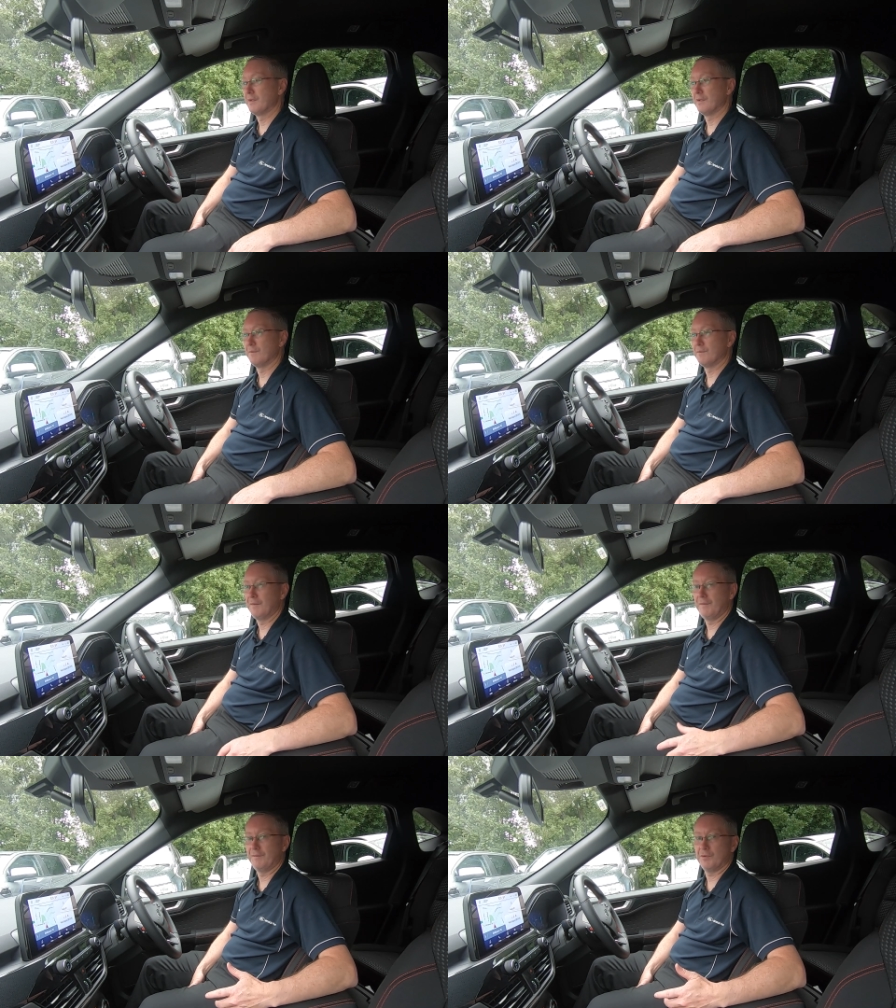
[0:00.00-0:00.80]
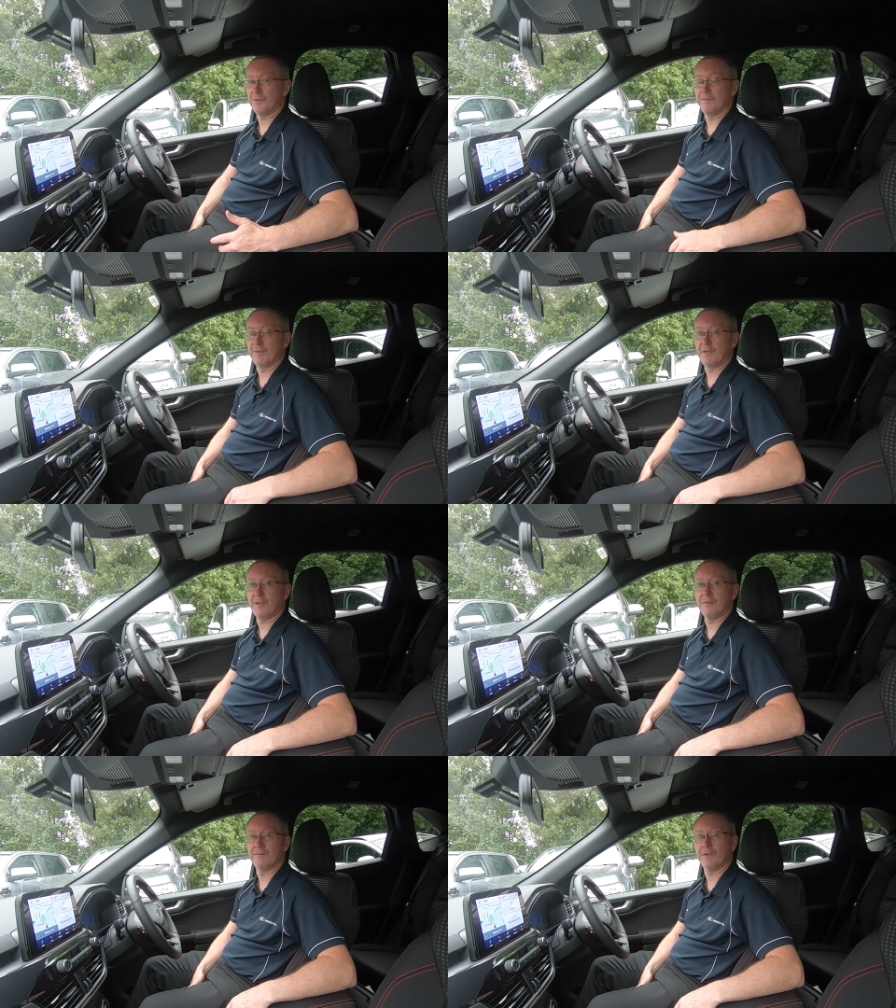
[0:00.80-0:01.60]
If you've enjoyed the
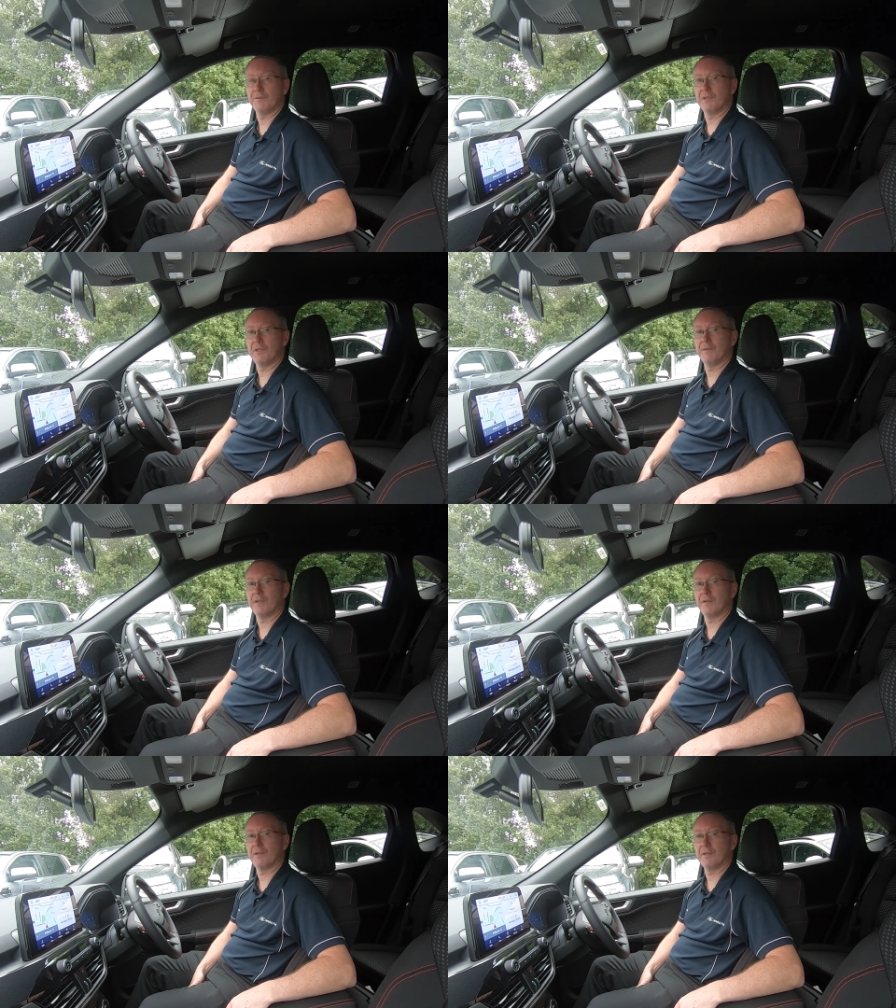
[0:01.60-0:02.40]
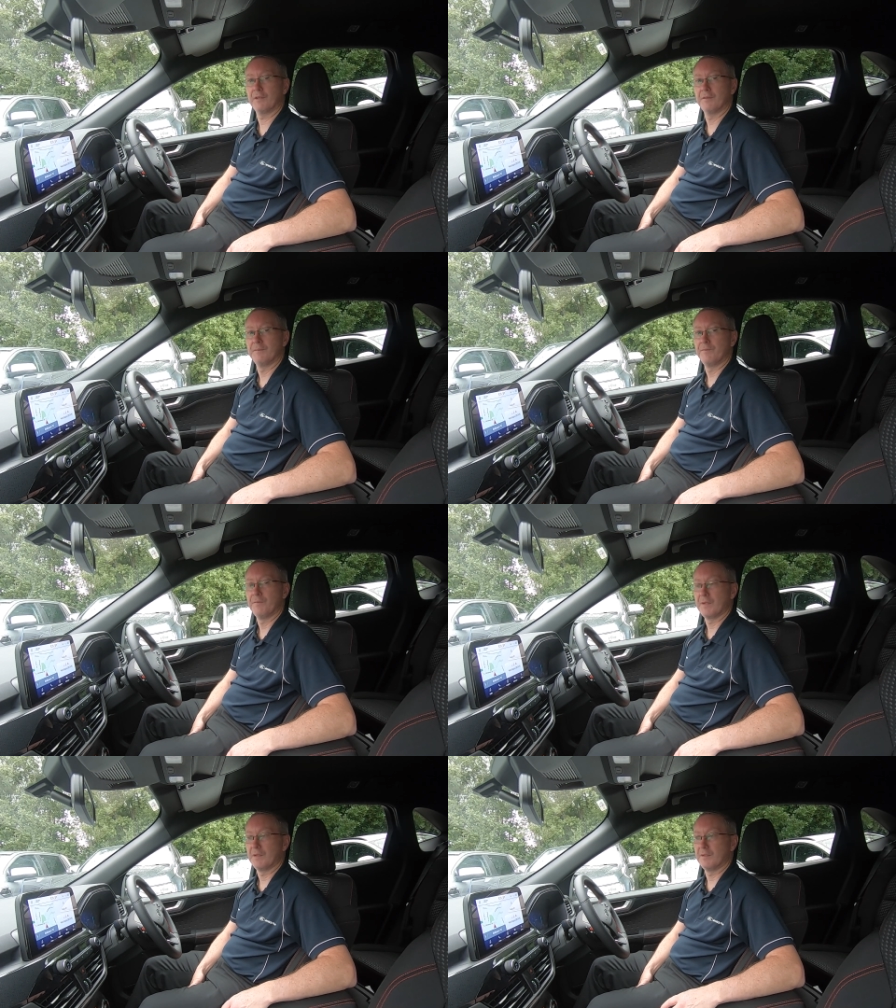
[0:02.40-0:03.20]
video, obviously give it a like.
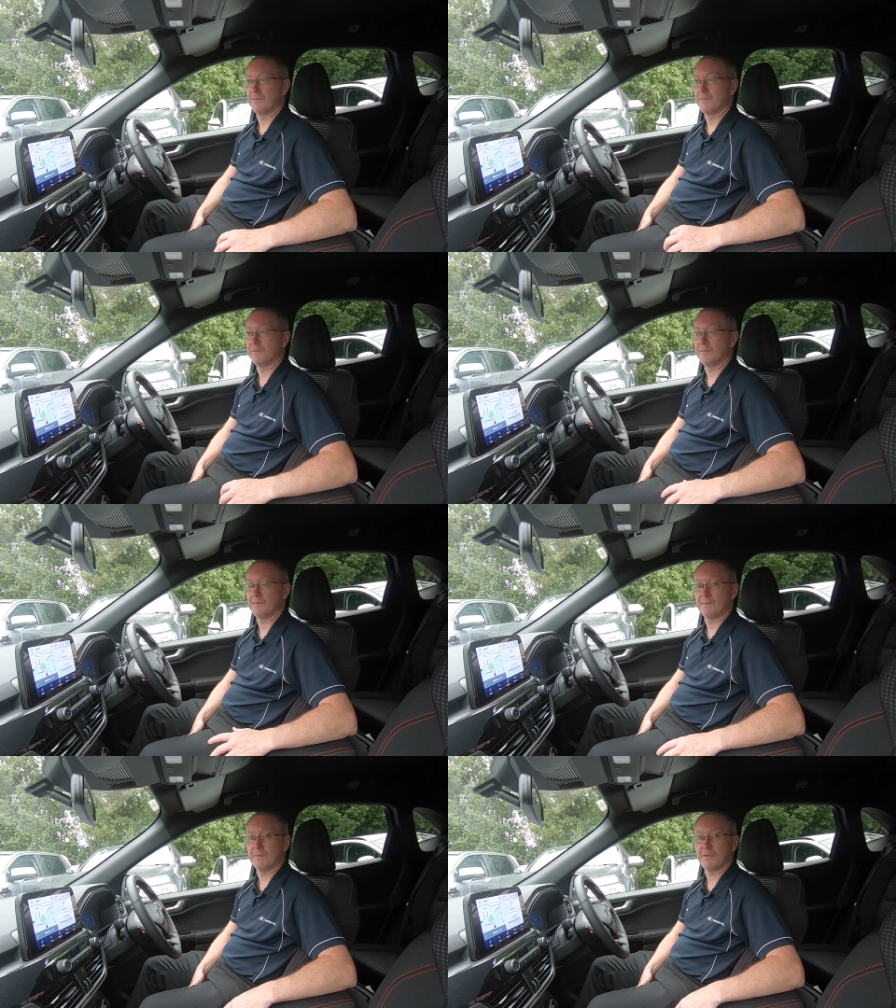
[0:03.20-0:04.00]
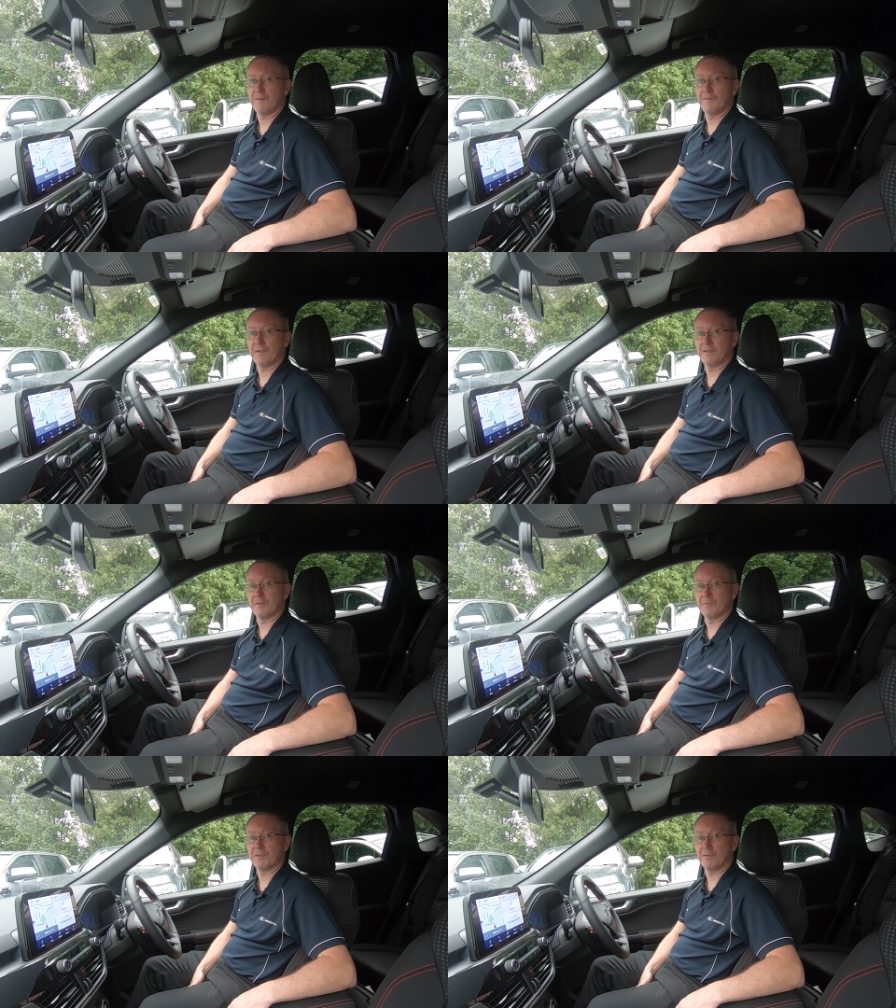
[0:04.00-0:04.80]
Don't forget to
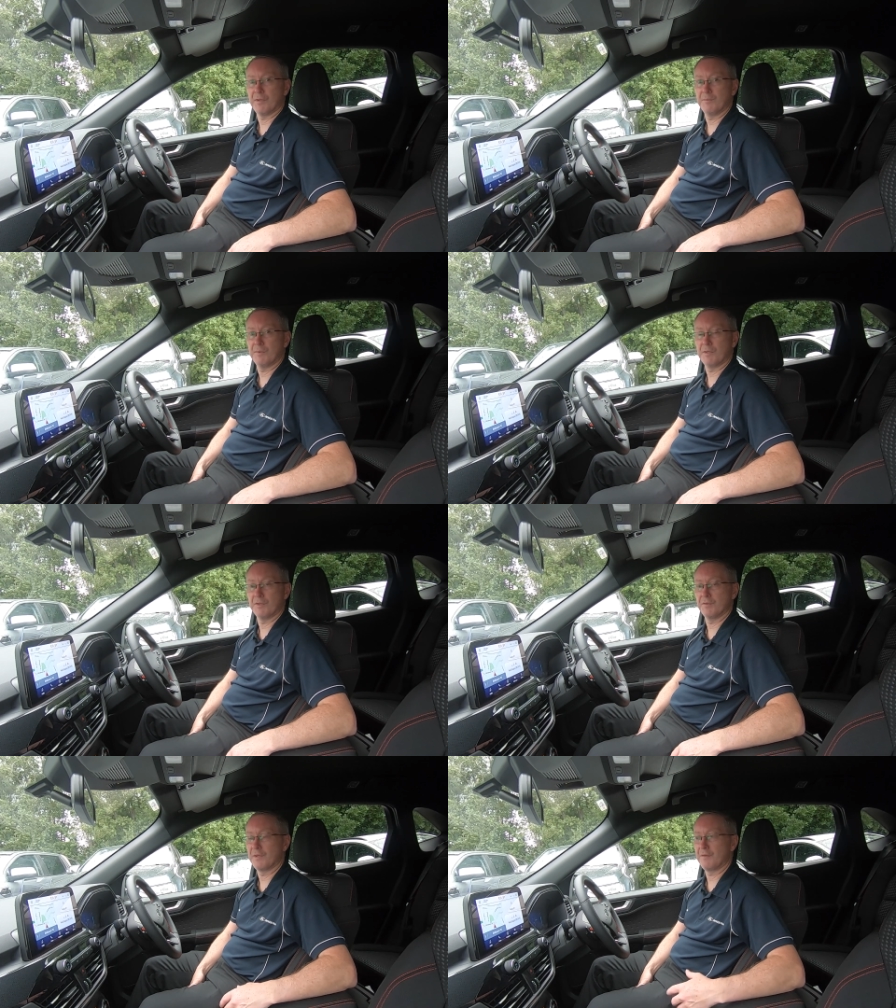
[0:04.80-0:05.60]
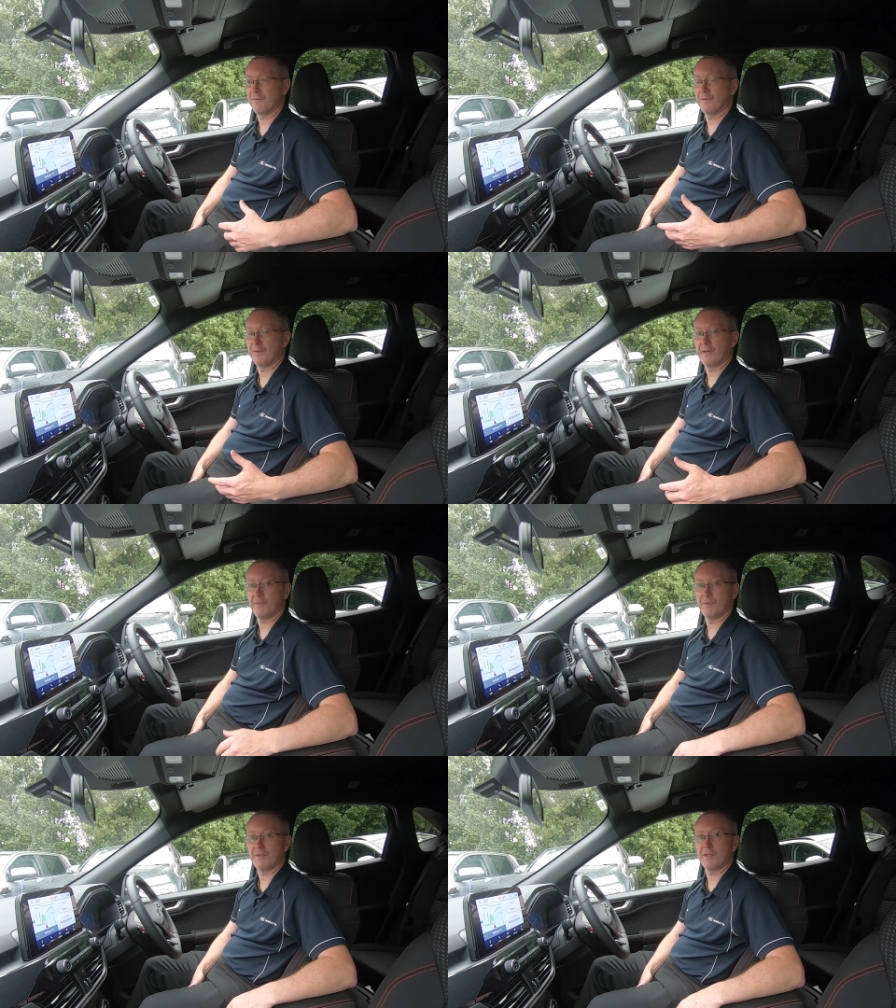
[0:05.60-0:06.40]
subscribe, because you'll then find out
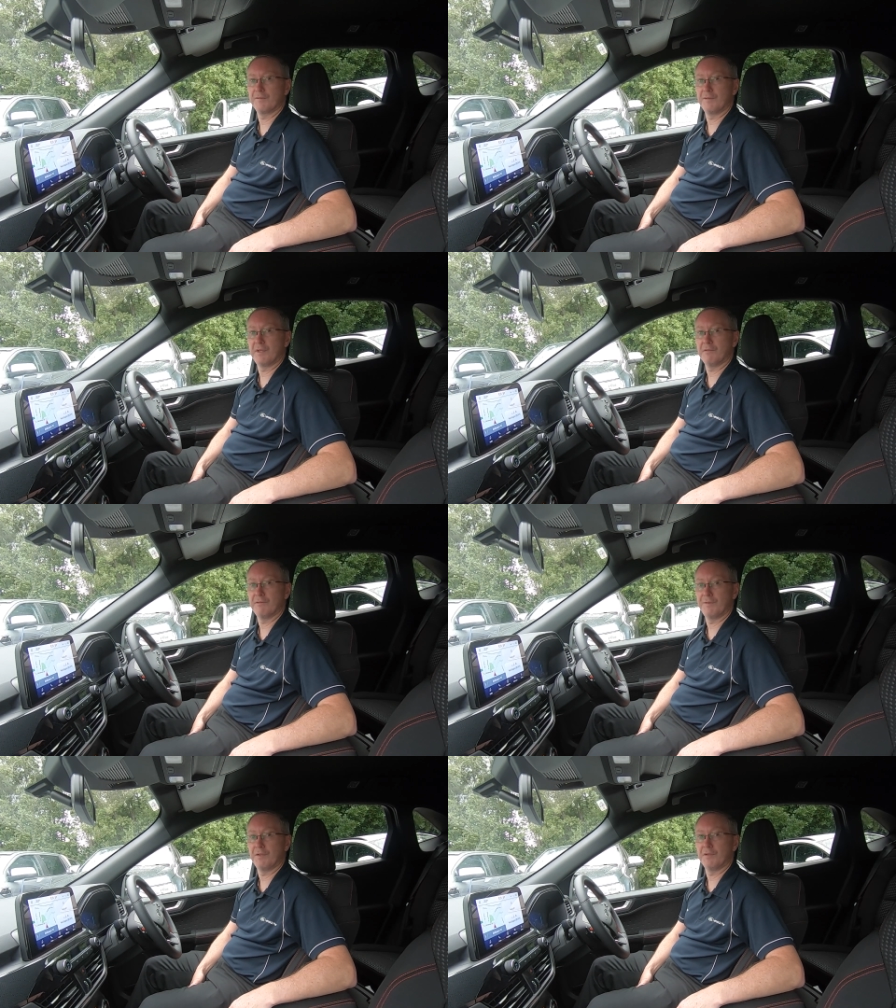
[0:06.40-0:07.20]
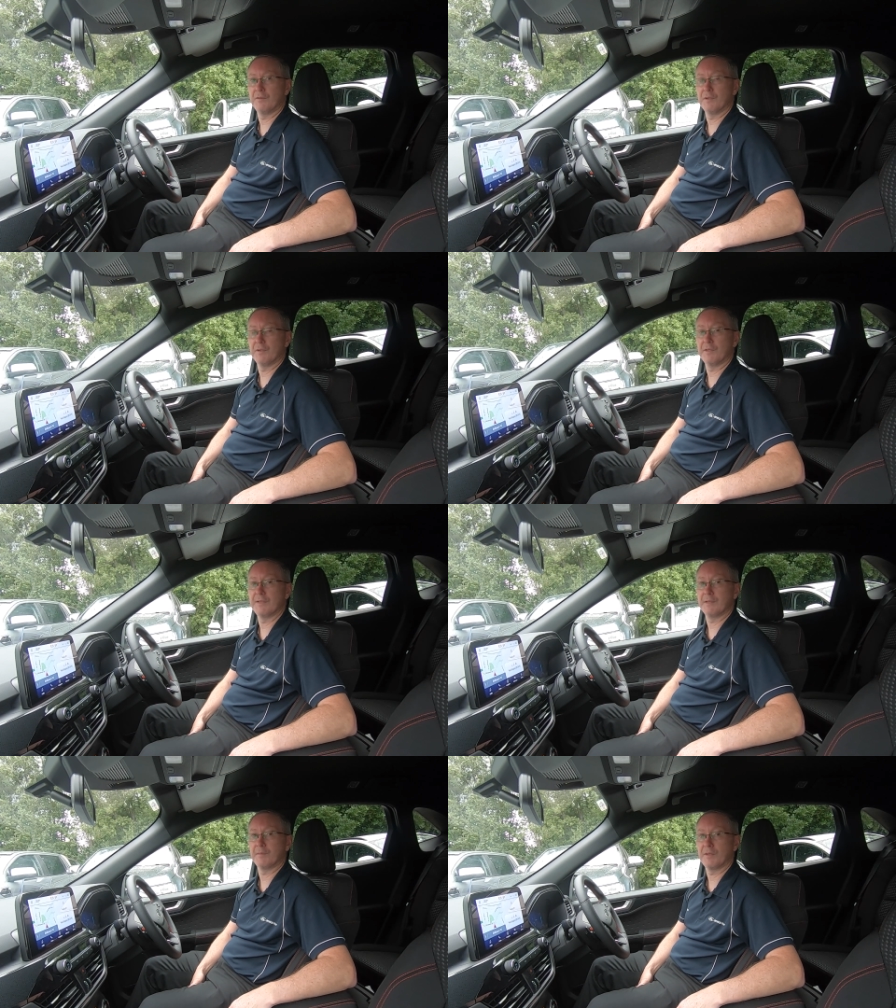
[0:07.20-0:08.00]
when the next video review
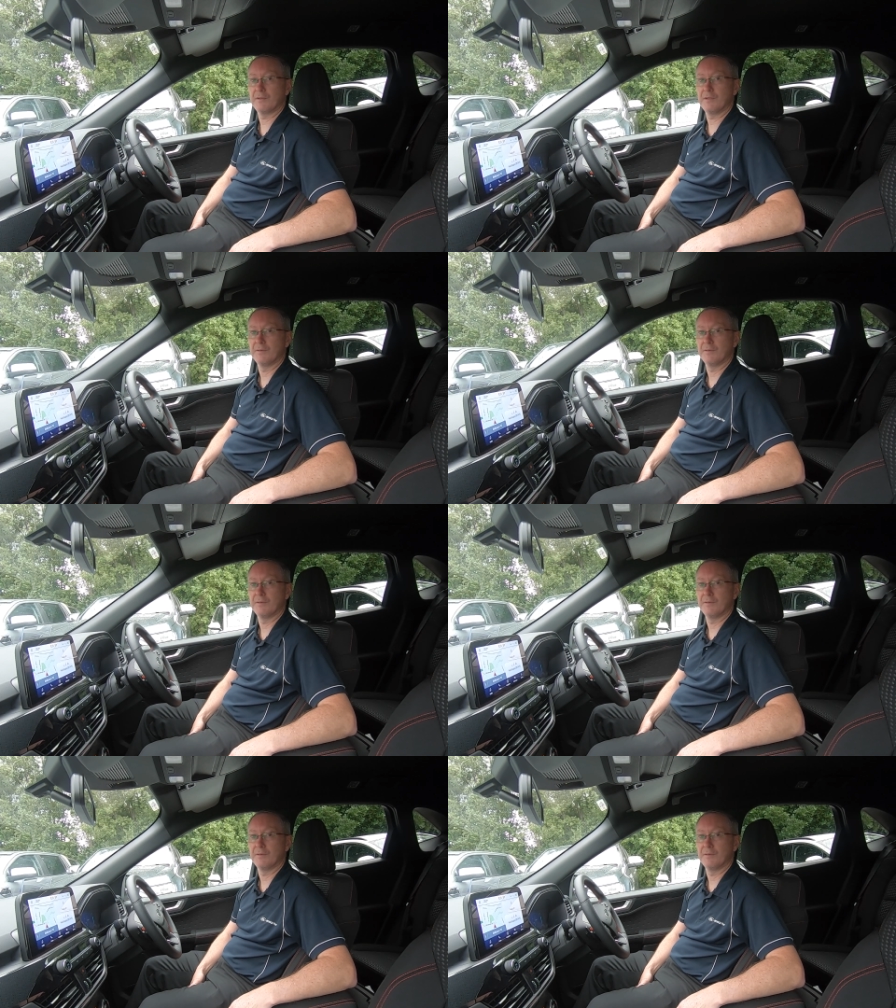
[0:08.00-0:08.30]
is uploaded.